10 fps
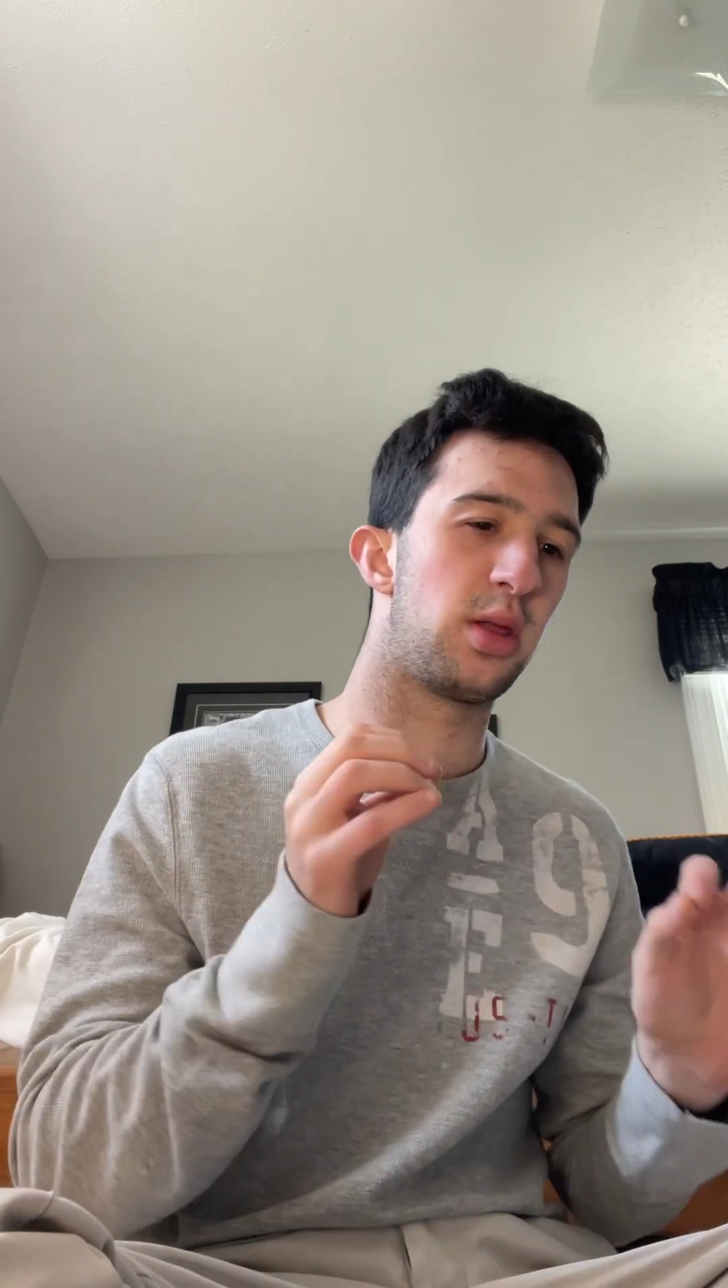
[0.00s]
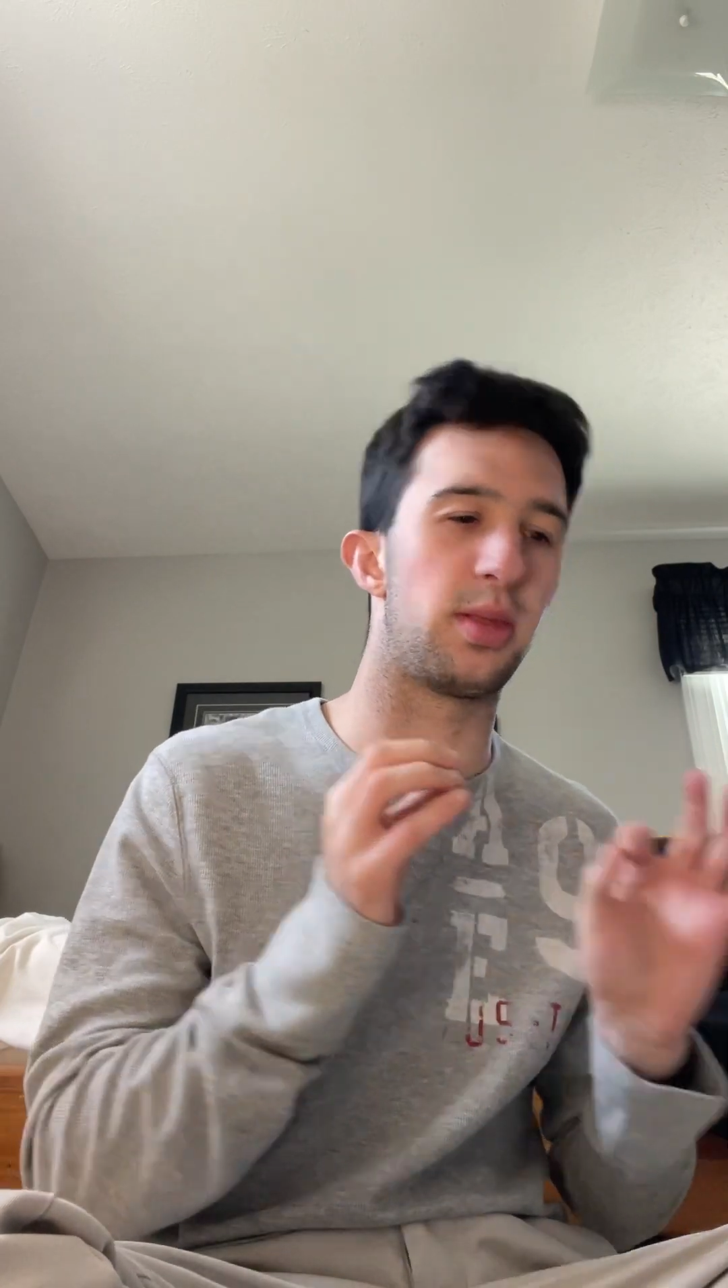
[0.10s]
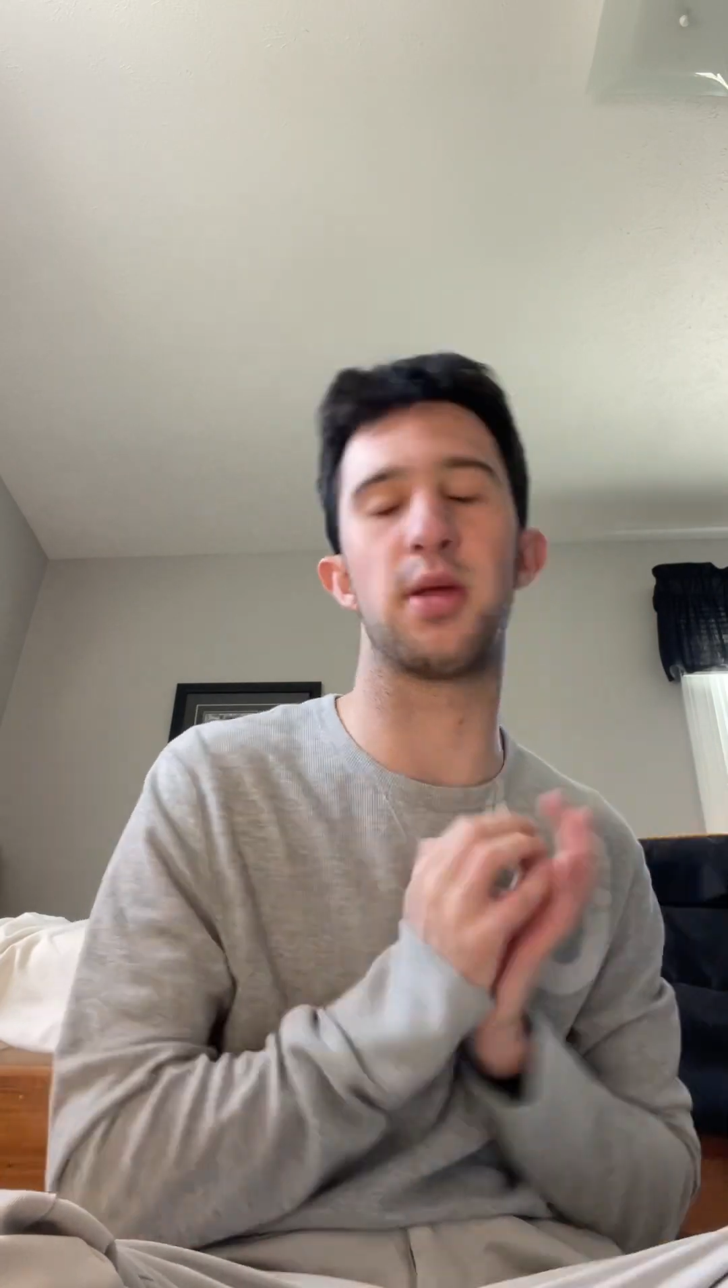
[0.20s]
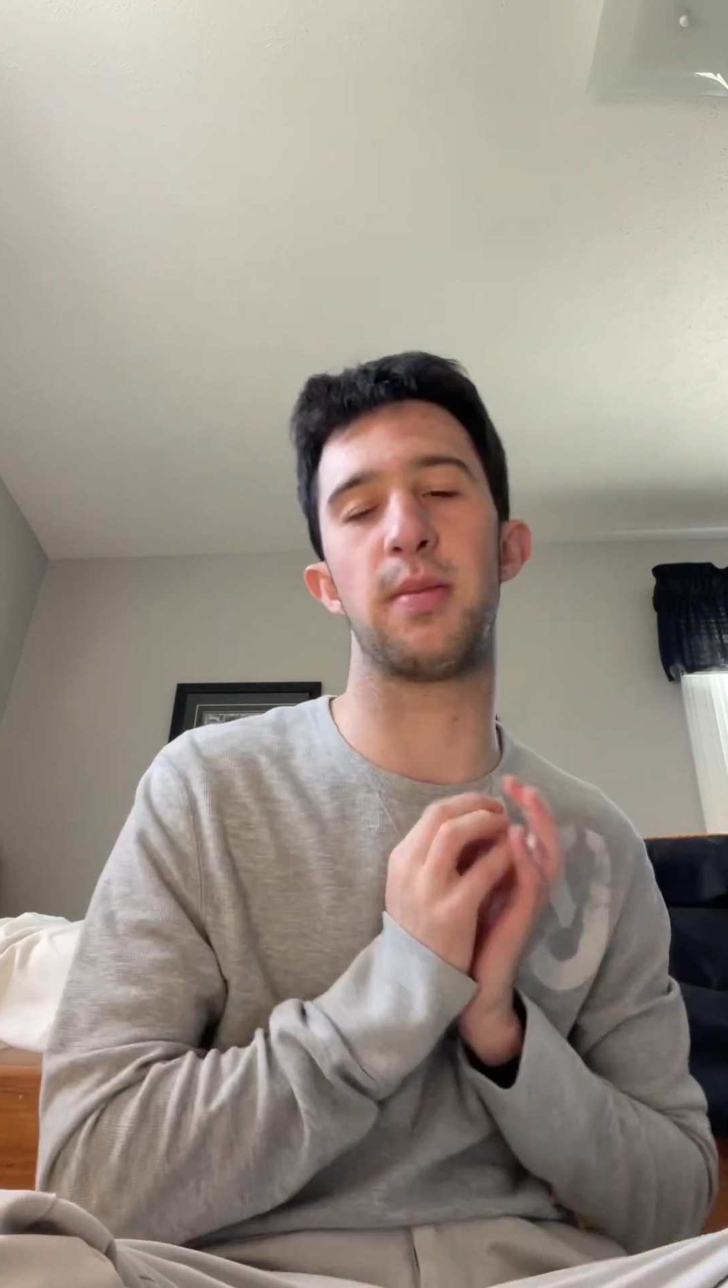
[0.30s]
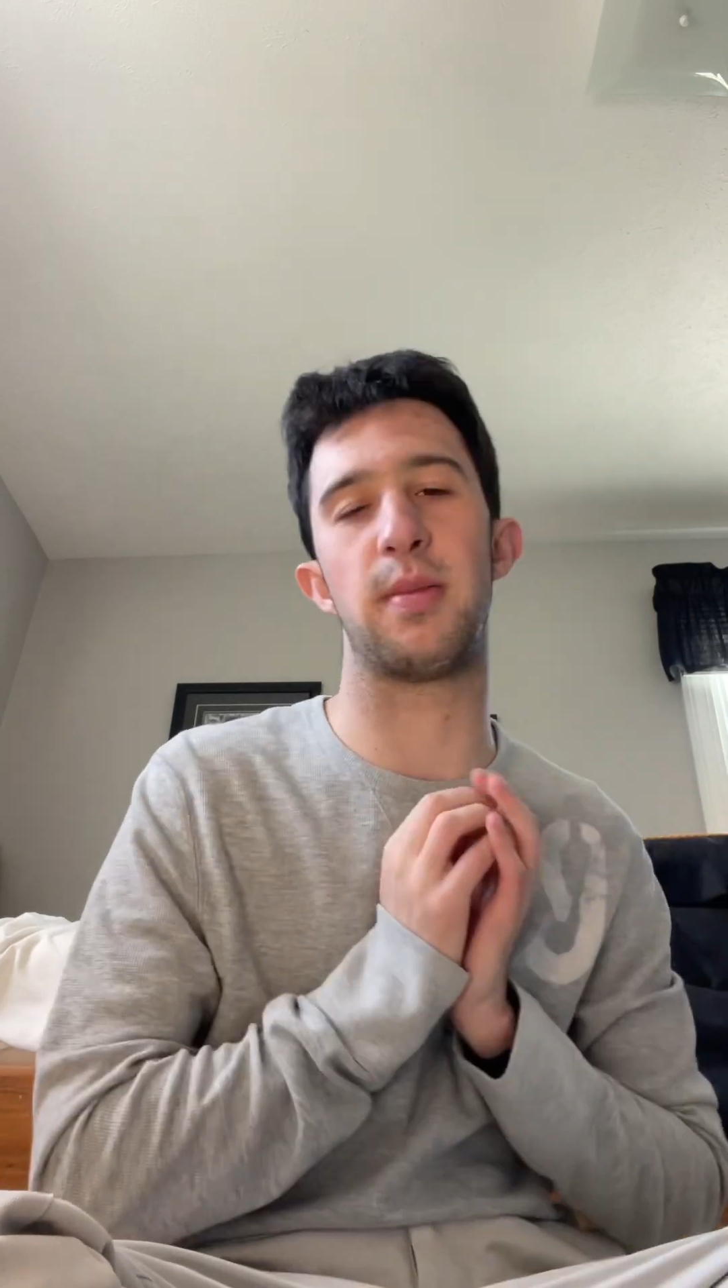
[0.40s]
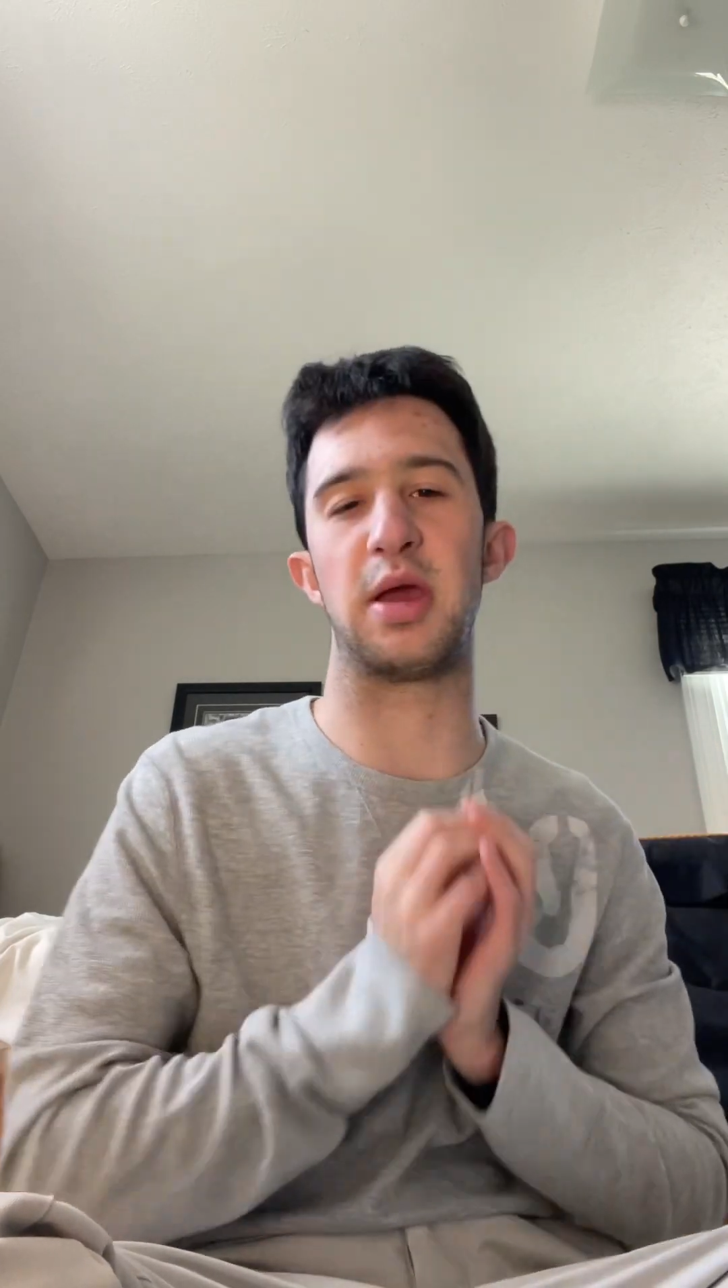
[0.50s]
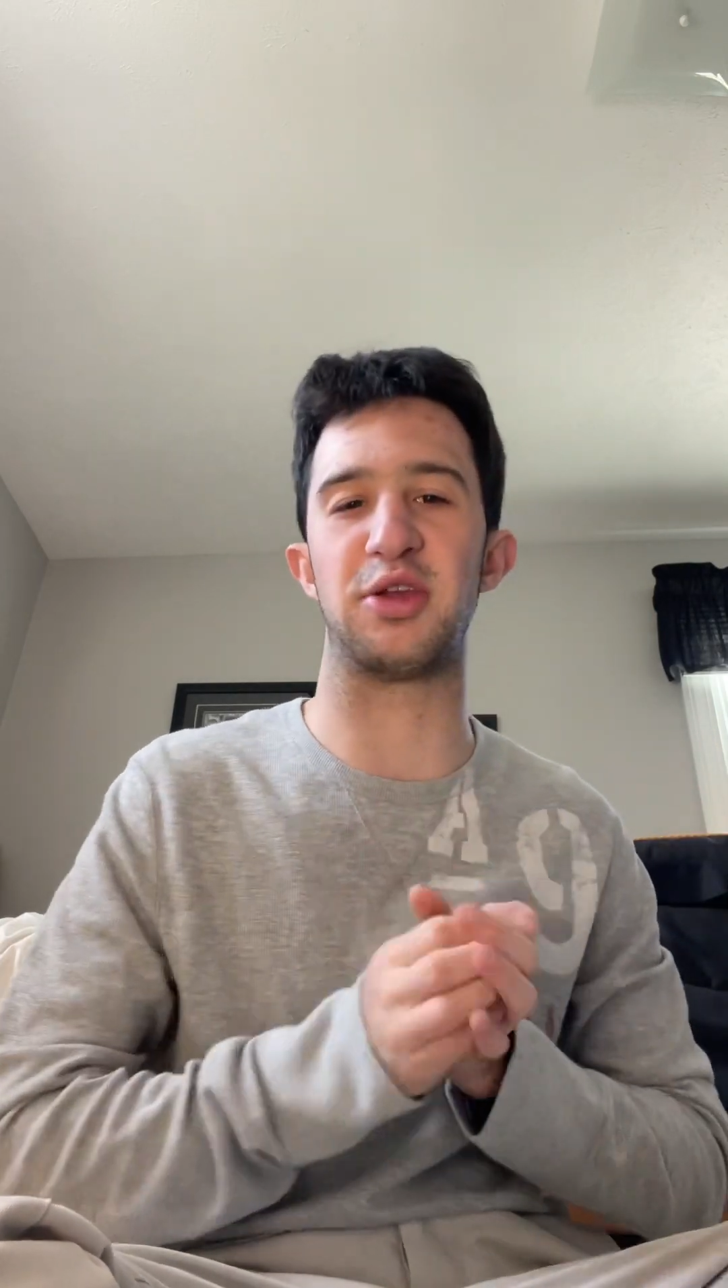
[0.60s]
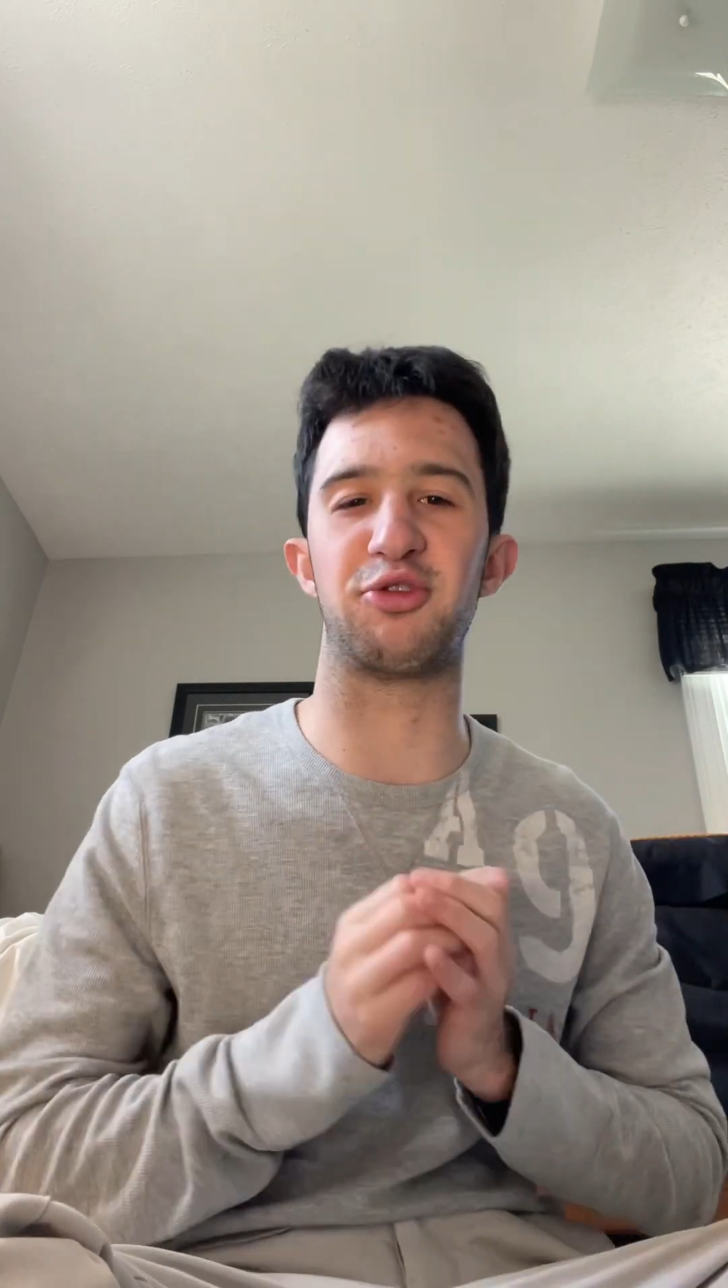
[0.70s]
the main